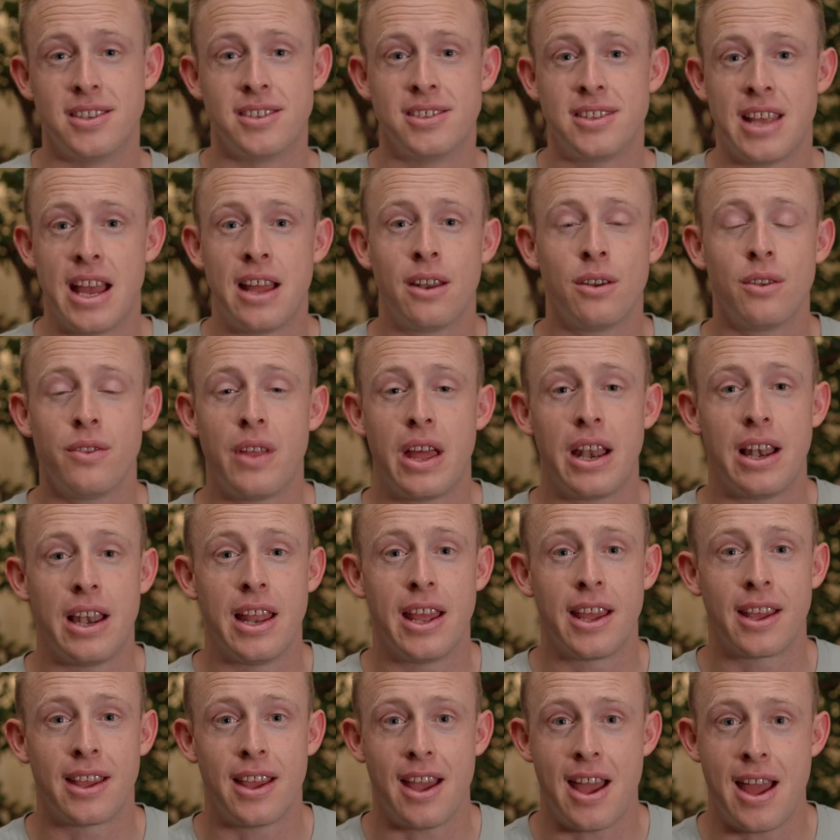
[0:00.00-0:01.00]
is stand on
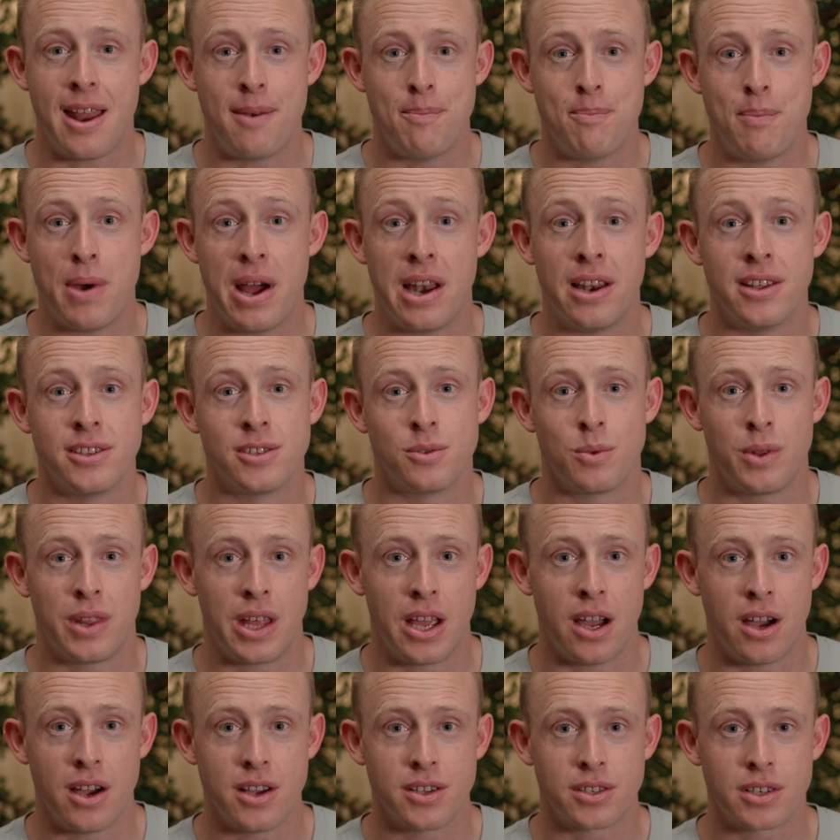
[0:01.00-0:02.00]
that leg and
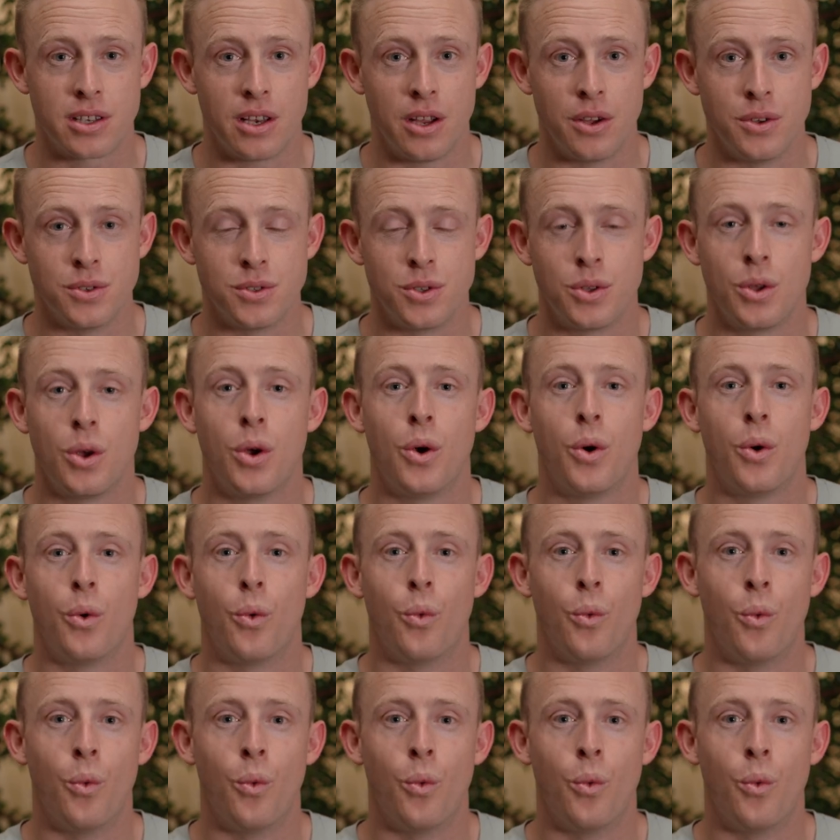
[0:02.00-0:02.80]
balance with their eyes closed.